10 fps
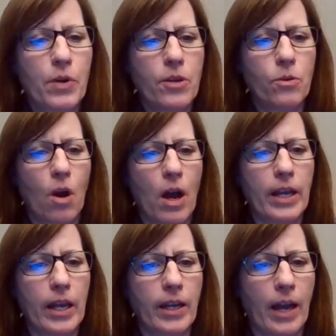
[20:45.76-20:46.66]
when you log
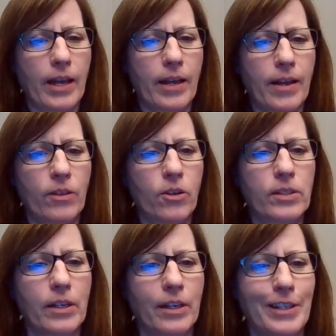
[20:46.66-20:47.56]
in, it looks
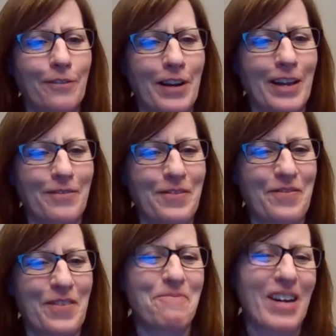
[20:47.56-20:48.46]
a little different
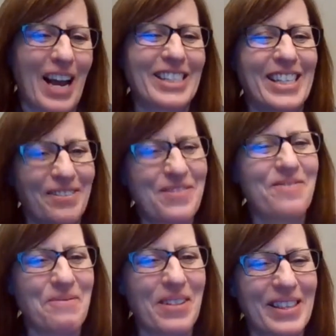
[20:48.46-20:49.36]
from what I see,
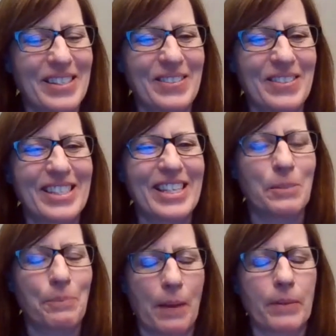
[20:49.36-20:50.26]
from what the student sees,
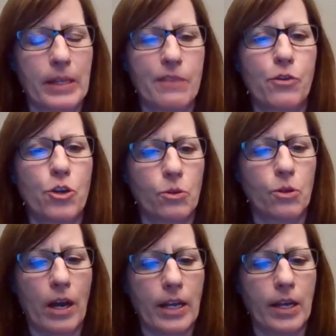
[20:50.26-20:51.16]
but I believe when you
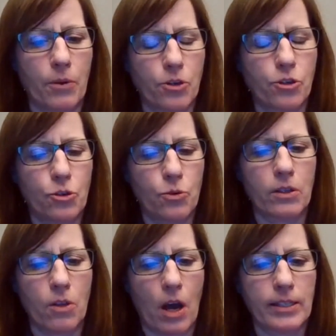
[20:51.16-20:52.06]
log in, when your student
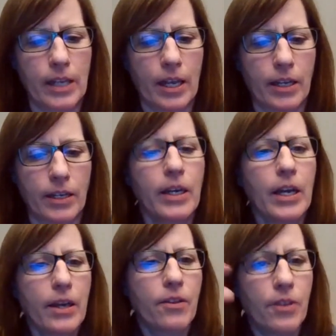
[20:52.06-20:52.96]
logs in,
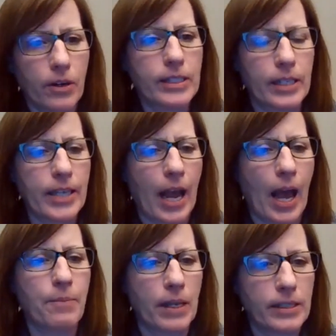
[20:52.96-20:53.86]
there is a
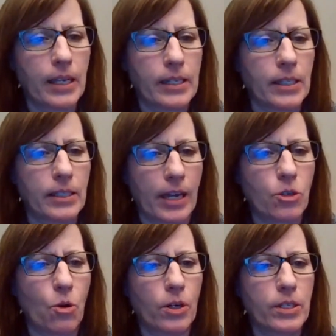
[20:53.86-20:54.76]
tab that says select
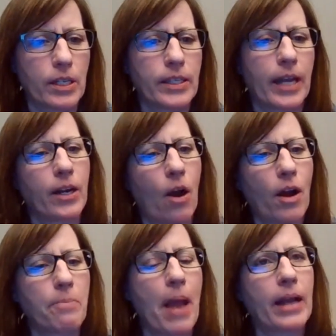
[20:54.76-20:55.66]
courses, and it
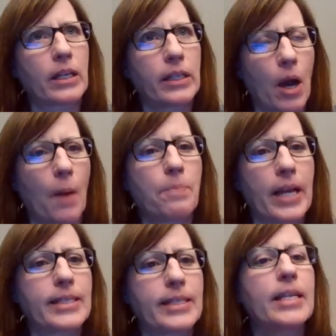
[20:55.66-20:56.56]
automatically
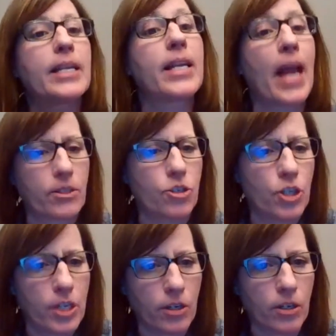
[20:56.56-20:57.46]
updates to next
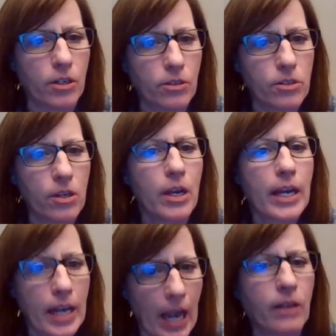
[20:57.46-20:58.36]
year's
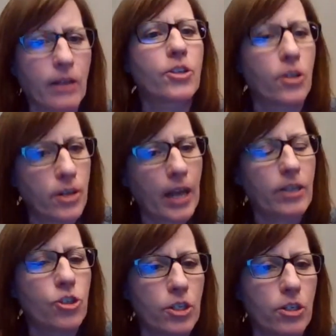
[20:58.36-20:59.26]
calendar,
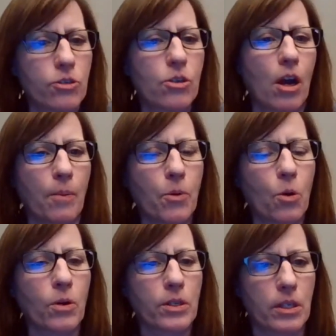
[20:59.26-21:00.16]
next year's
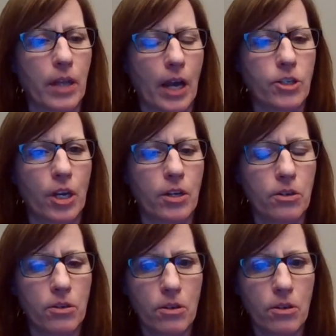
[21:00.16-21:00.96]
course selection.